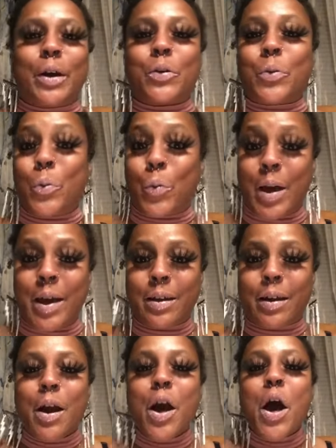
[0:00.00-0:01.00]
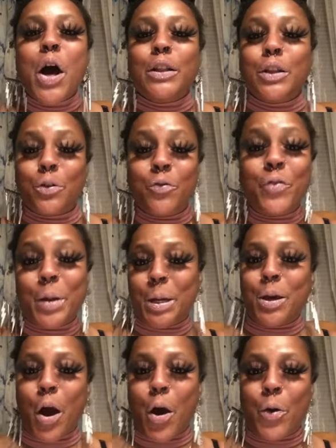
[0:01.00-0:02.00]
quick little
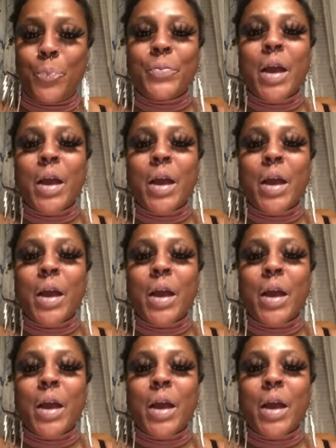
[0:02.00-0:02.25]
video.